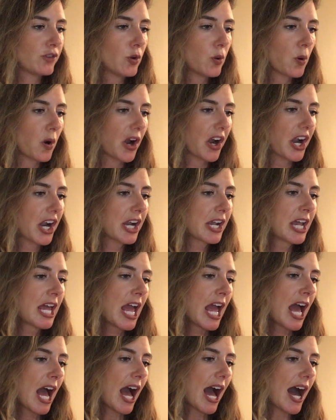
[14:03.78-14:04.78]
4,
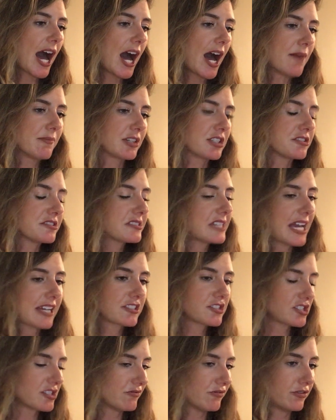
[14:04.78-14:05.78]
or
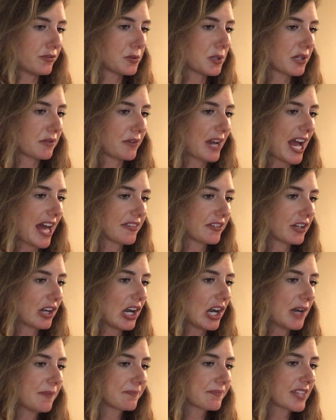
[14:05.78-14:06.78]
section 4
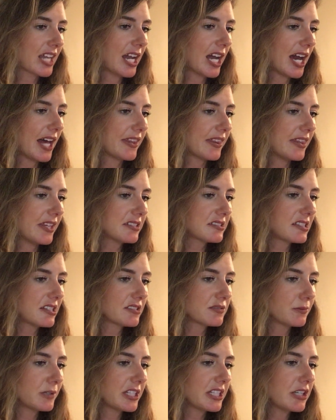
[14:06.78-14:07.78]
rather, this
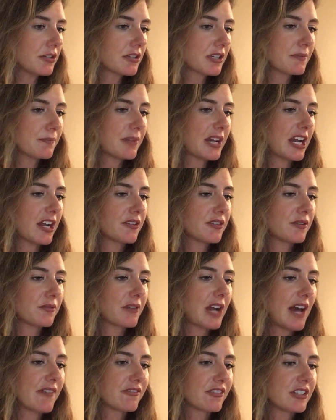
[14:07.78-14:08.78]
is when you compare the
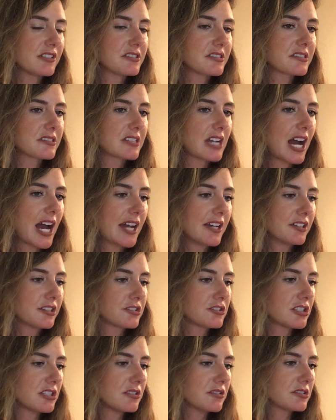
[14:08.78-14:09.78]
reference
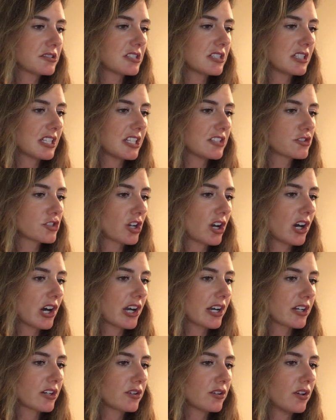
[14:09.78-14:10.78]
styles used in each
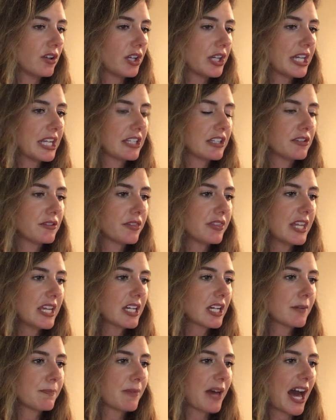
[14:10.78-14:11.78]
article and you
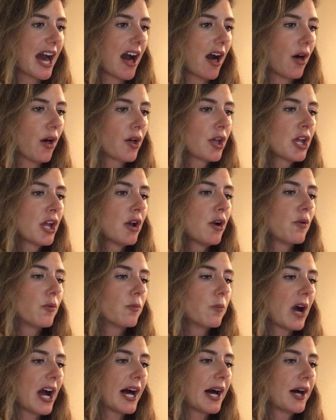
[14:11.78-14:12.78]
think about,
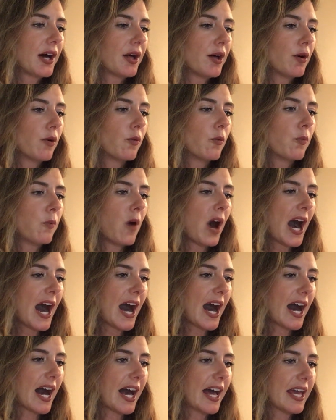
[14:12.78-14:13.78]
well,
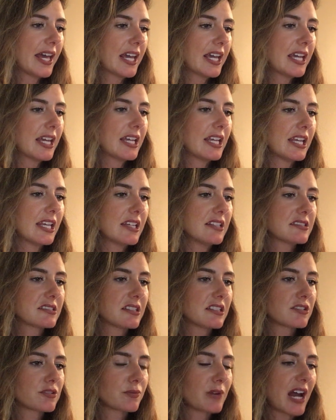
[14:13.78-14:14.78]
why is
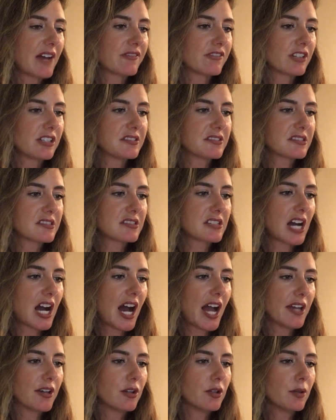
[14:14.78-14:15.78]
this reference
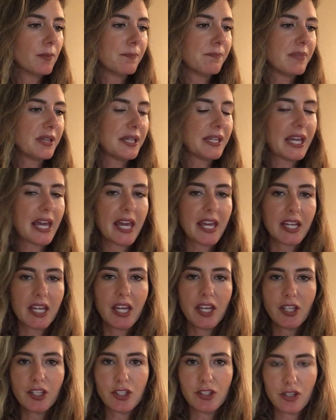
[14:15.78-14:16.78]
style
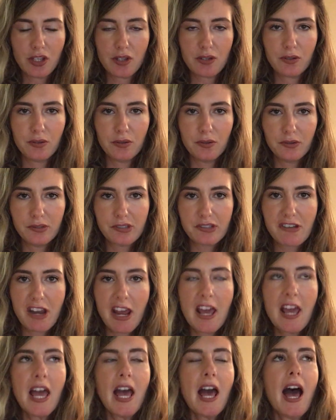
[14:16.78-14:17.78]
being used?
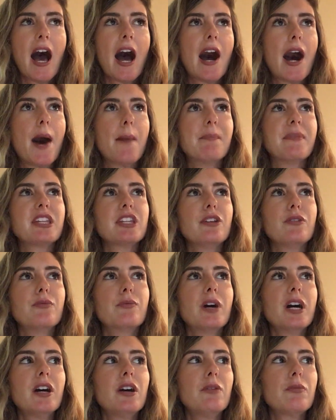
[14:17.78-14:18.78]
You
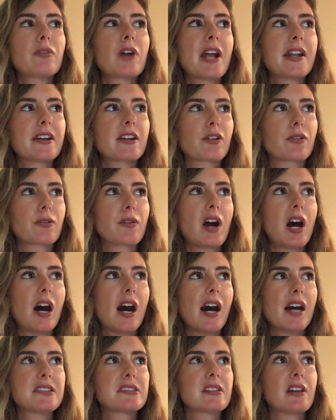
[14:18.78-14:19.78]
will run
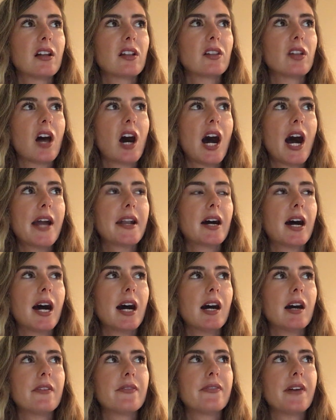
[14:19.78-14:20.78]
across a lot
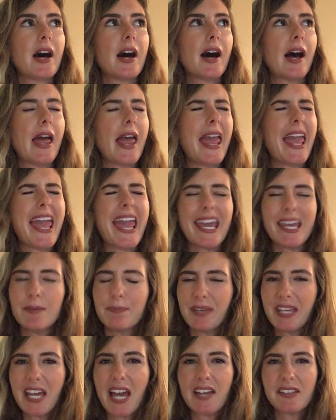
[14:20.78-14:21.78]
of
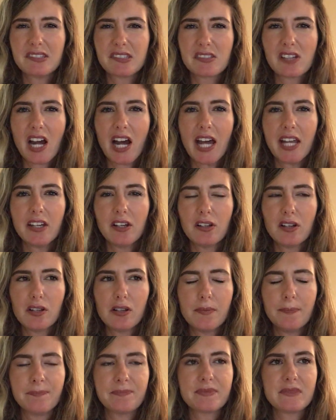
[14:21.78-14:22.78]
APA
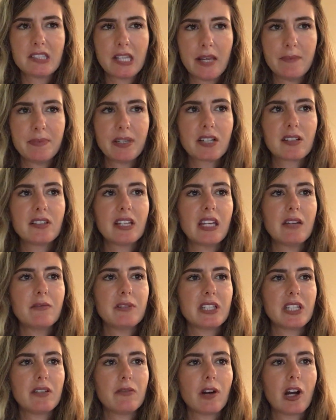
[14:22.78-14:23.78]
style typically
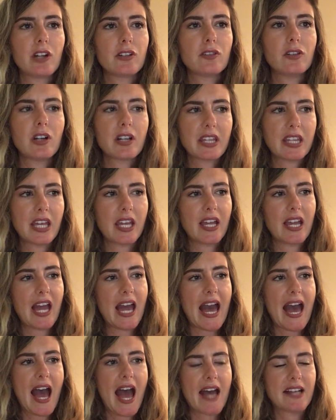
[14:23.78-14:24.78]
when you are looking
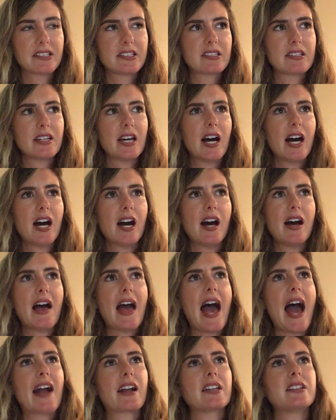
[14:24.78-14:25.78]
at
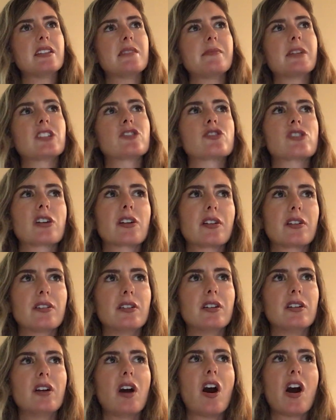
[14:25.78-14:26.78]
academic
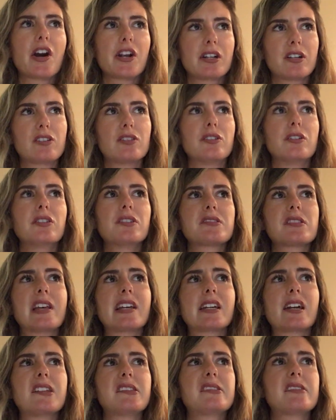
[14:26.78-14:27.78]
journal articles,
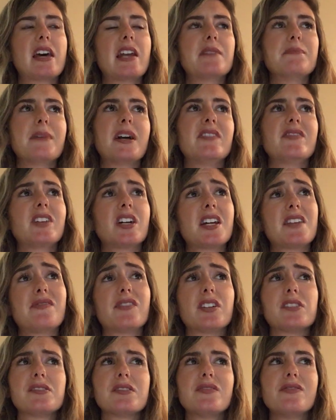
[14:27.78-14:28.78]
like I said in my very
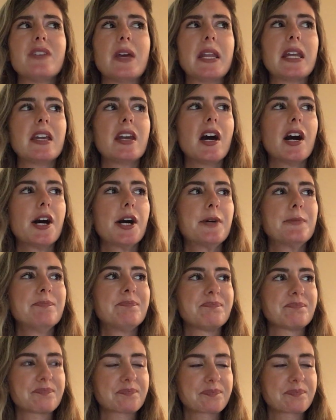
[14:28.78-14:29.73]
first video.